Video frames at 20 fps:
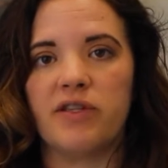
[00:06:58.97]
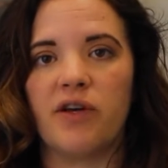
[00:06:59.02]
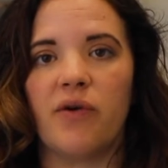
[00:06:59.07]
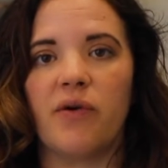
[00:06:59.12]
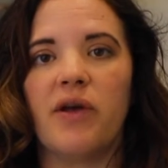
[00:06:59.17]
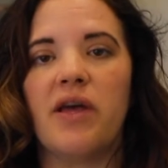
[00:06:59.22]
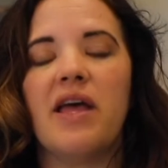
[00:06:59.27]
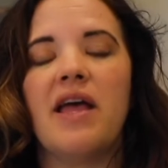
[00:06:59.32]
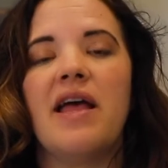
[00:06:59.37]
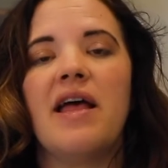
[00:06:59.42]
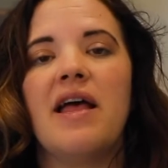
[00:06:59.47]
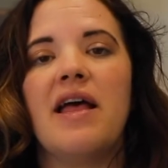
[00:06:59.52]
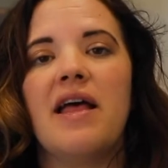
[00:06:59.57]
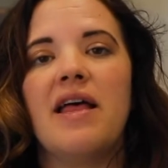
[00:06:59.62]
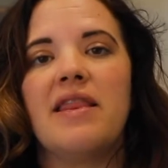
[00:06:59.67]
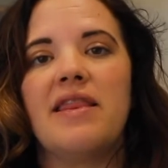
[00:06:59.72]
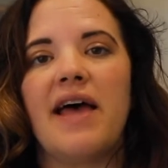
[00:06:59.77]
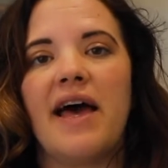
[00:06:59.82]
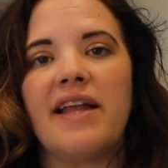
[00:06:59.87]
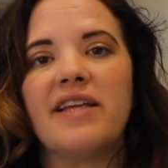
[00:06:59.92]
So
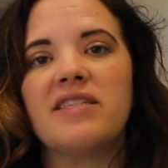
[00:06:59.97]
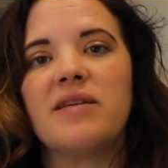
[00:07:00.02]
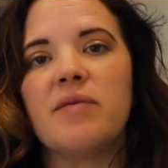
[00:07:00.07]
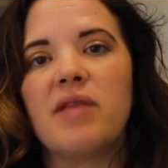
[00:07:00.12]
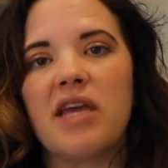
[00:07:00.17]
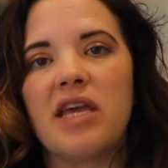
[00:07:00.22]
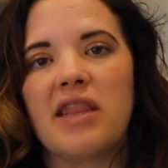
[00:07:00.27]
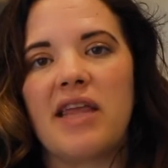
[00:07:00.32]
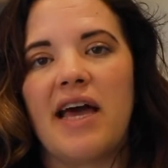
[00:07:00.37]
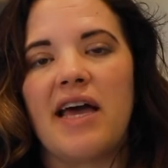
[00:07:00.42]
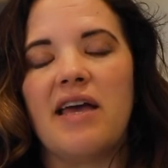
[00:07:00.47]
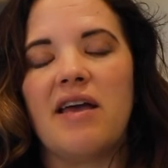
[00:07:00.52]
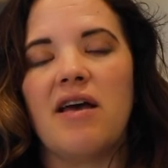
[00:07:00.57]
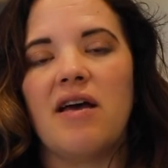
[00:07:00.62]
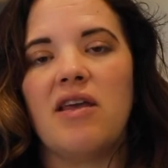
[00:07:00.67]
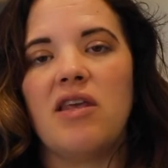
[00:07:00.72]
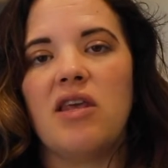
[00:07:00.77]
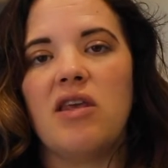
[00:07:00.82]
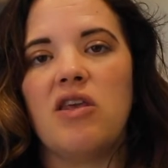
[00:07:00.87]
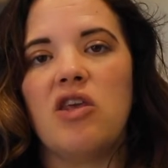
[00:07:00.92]
that is something
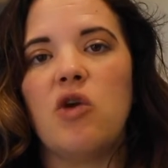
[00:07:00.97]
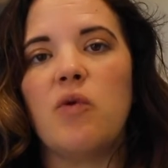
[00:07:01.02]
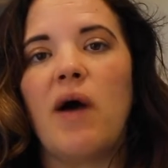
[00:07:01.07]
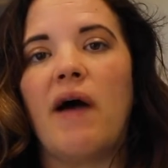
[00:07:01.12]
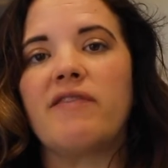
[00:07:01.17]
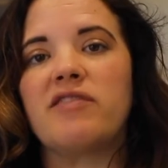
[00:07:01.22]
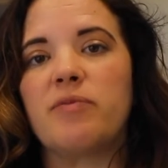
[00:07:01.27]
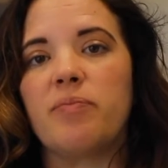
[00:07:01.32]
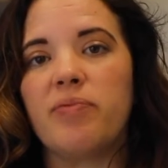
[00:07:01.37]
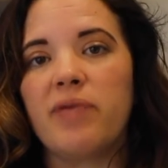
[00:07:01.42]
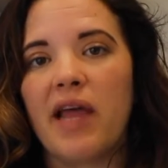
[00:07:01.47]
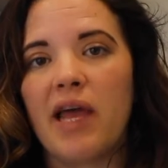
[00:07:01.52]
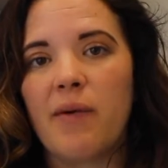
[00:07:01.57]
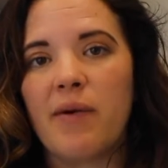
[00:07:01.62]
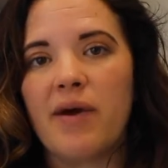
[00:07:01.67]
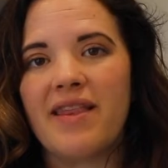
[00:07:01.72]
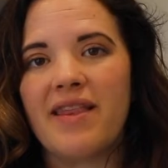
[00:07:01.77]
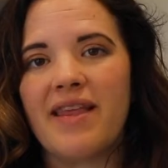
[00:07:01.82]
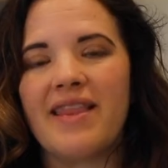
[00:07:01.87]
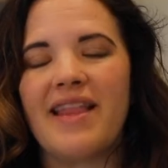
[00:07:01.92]
that you'll have to play
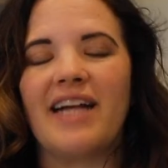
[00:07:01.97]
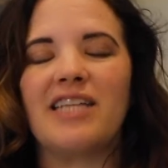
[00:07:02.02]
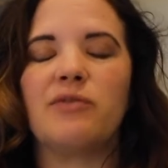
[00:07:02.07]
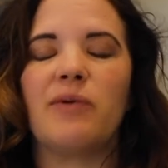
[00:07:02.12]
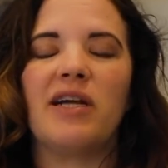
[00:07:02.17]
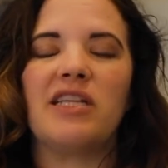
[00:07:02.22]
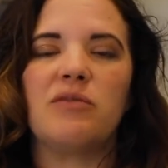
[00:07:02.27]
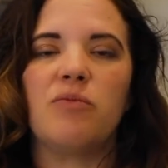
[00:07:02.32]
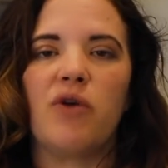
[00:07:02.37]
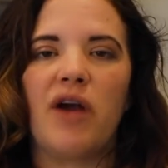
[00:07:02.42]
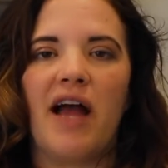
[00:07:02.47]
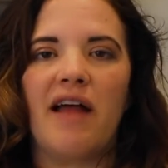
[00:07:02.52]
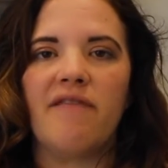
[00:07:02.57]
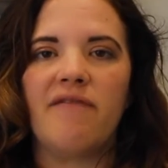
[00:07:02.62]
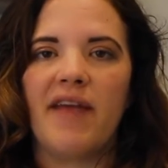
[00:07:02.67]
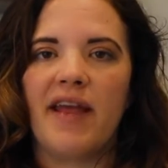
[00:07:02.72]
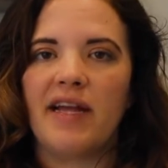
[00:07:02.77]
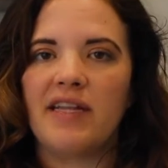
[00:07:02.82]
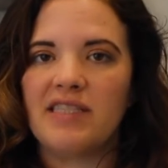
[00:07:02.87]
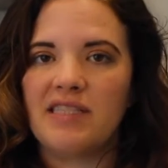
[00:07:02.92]
and that's why it's a more
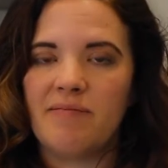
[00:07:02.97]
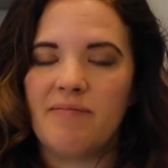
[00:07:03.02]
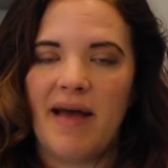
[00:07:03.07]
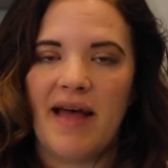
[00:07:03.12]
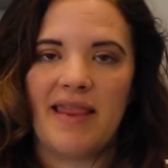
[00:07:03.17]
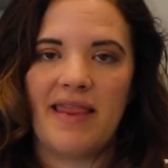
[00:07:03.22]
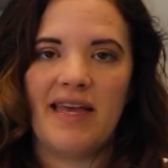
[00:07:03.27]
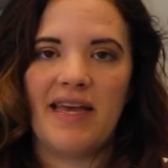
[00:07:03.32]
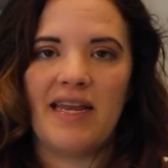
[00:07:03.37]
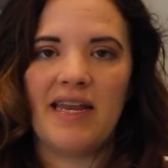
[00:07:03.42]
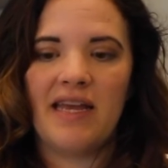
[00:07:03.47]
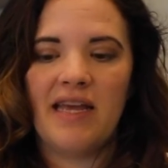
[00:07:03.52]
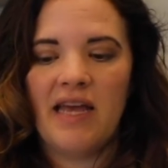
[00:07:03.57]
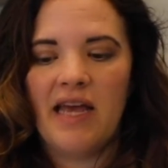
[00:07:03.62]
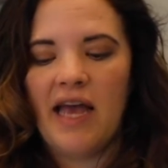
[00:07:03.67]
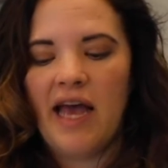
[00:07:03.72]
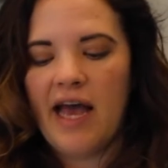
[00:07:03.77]
advanced method.